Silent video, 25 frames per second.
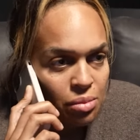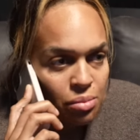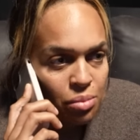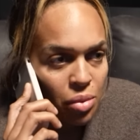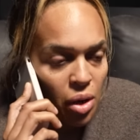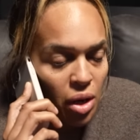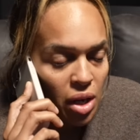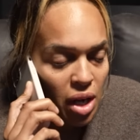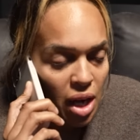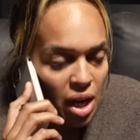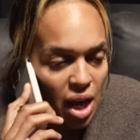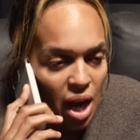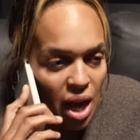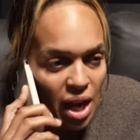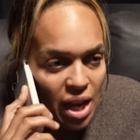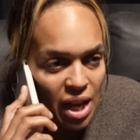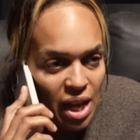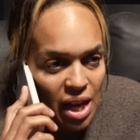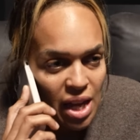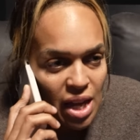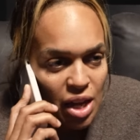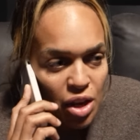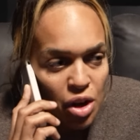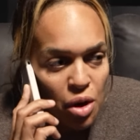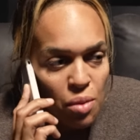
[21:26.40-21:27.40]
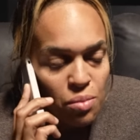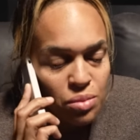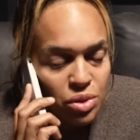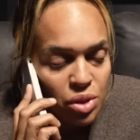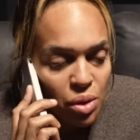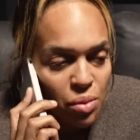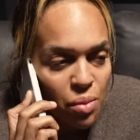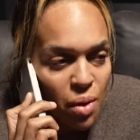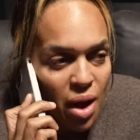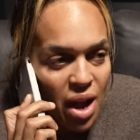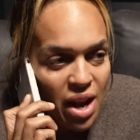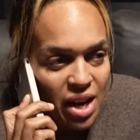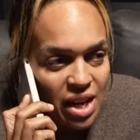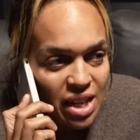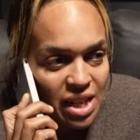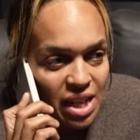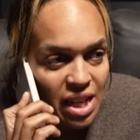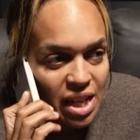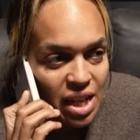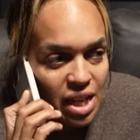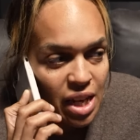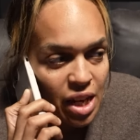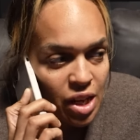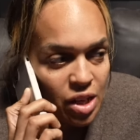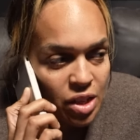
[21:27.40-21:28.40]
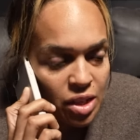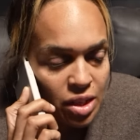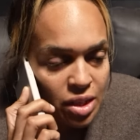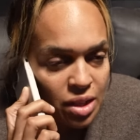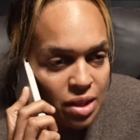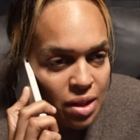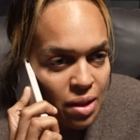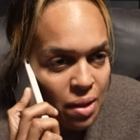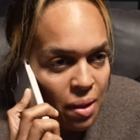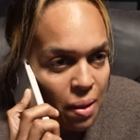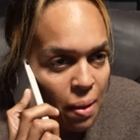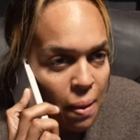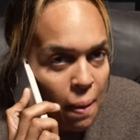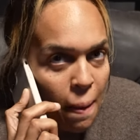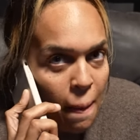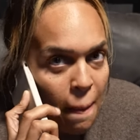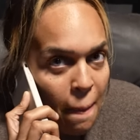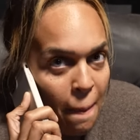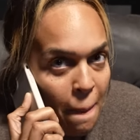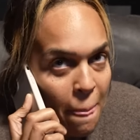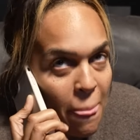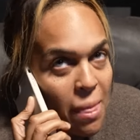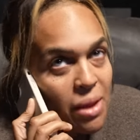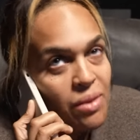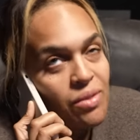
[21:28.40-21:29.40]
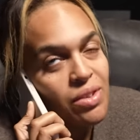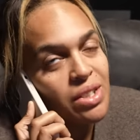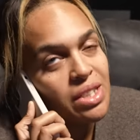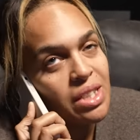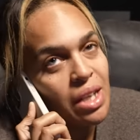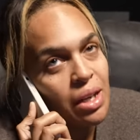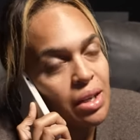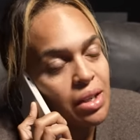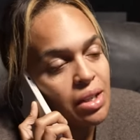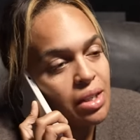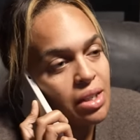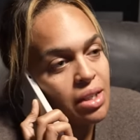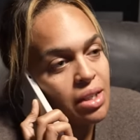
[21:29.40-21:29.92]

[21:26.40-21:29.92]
Bog, I can't hear. you. Come somewhere I can hear. you. Somebody's kid. Let me see.